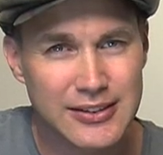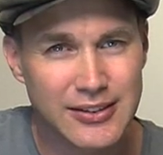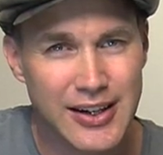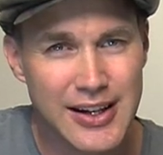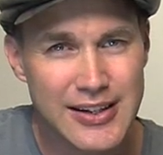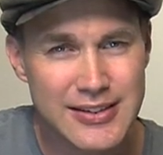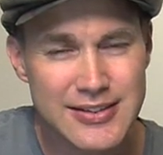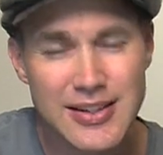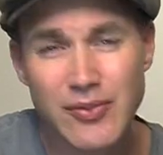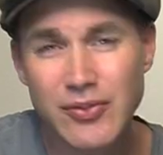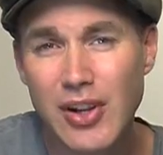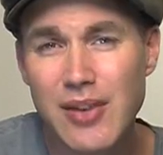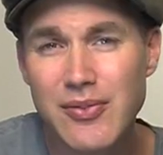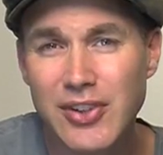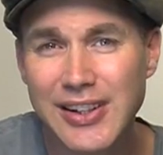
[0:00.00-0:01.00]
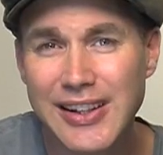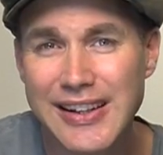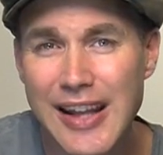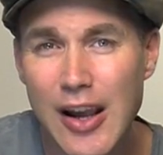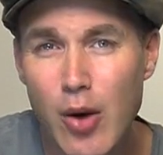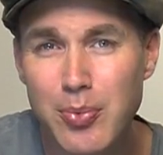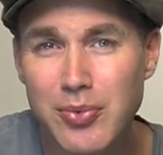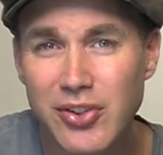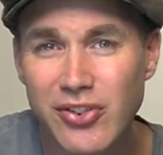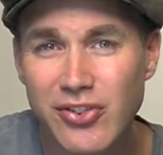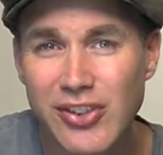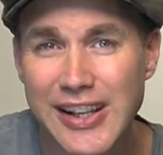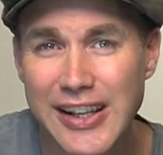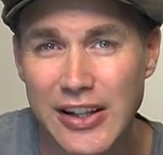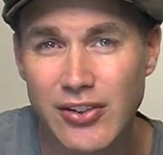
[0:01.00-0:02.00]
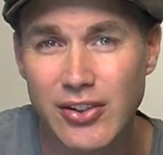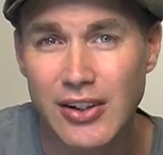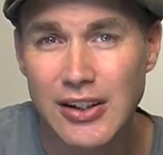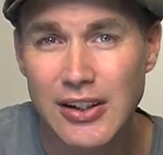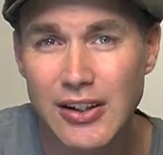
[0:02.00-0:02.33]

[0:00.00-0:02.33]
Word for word: Right? Sometimes it can help to sing it.